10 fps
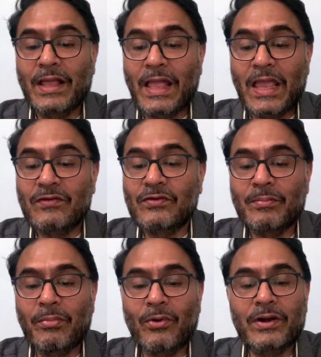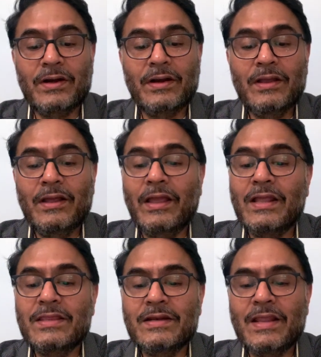is reported
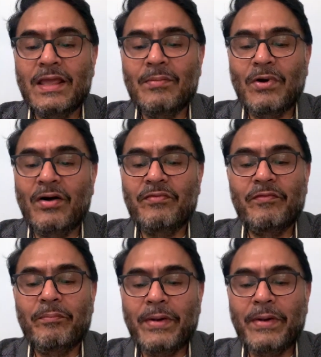in the name of